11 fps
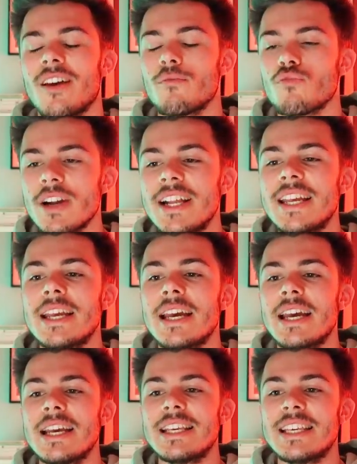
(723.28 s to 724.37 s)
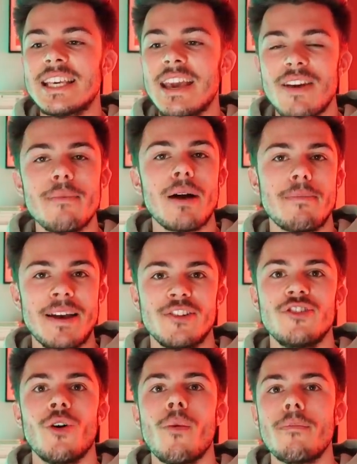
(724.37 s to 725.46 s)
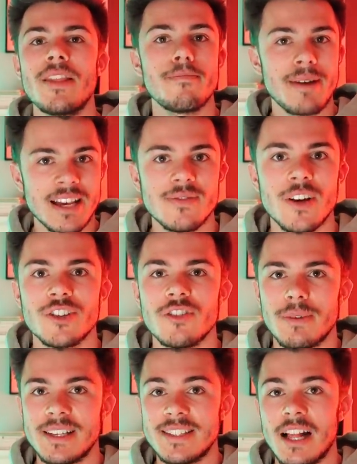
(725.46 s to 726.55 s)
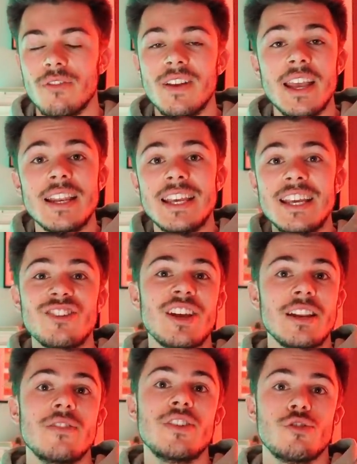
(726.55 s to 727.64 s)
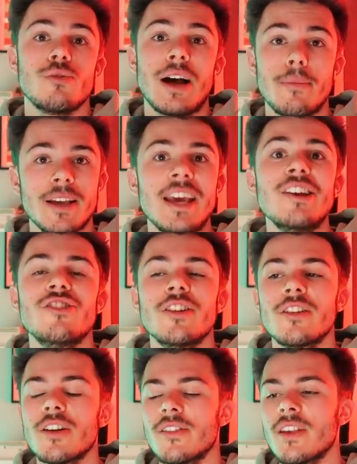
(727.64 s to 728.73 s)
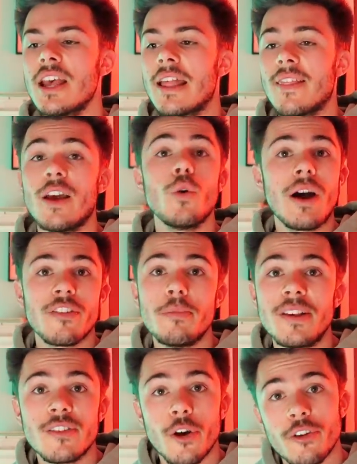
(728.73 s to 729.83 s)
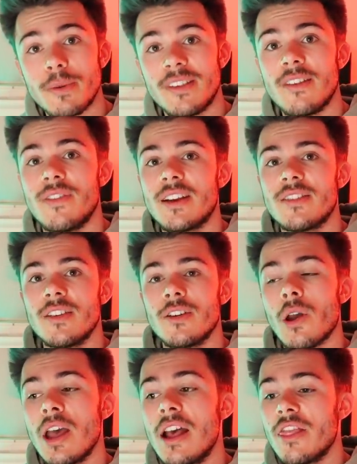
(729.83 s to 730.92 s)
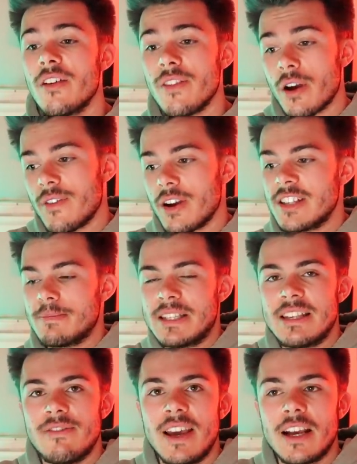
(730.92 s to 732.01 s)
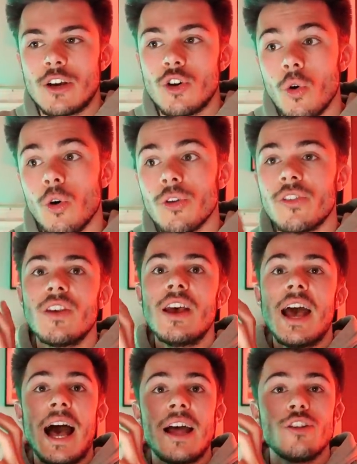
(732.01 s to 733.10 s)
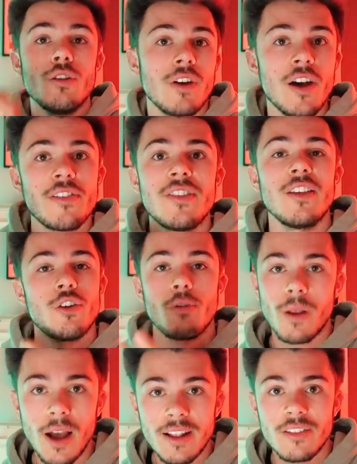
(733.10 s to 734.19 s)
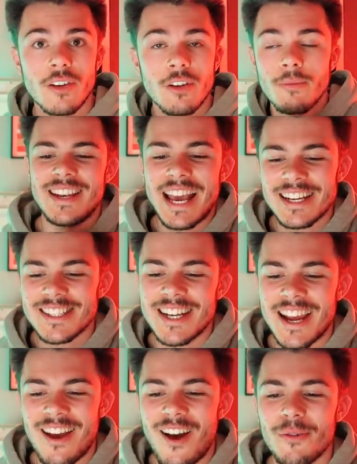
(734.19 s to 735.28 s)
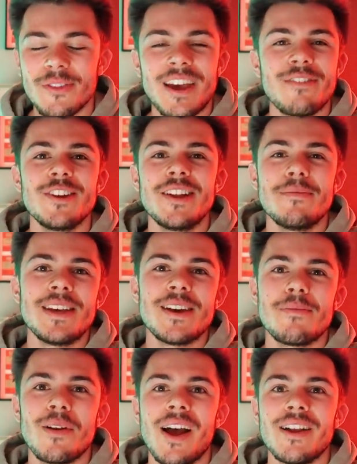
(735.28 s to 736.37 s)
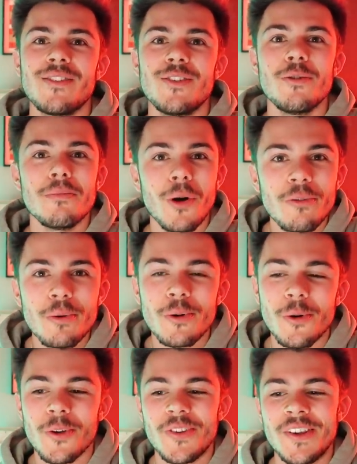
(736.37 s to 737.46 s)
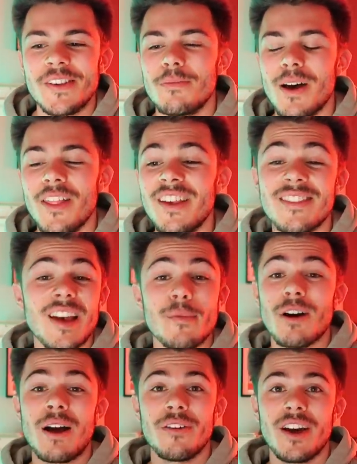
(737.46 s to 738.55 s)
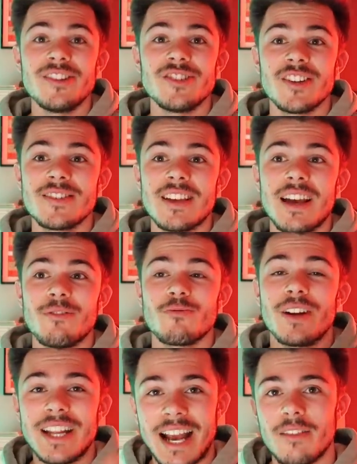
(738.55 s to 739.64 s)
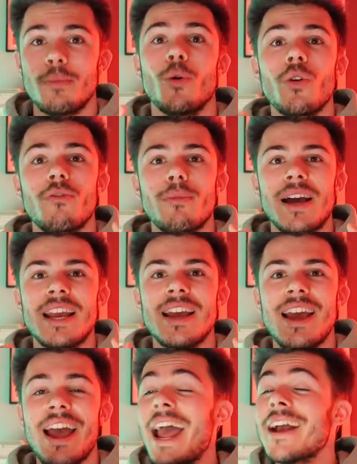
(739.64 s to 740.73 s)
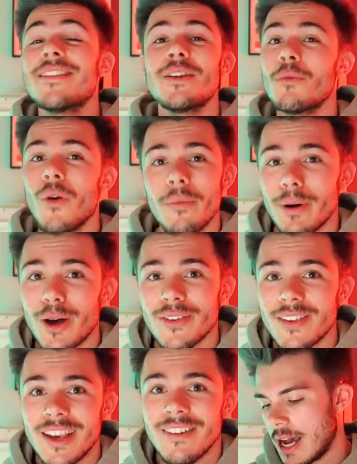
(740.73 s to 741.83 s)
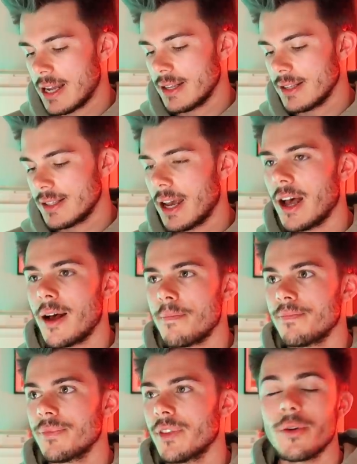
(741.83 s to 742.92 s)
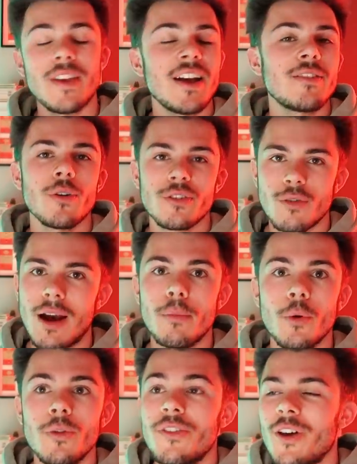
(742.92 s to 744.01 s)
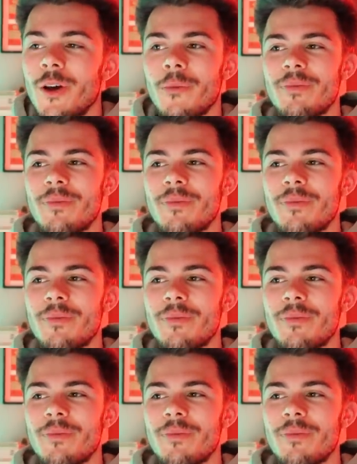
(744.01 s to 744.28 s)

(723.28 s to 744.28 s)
I'm really give it my best shot and be the best version of myself in each individual application because they all have to be so specific to the very, very specific course and university that you're applying to. Next year, I will definitely be applying to multiple courses, but this time around, I just really had to put all of my eggs in one basket and um, those eggs got scrambled so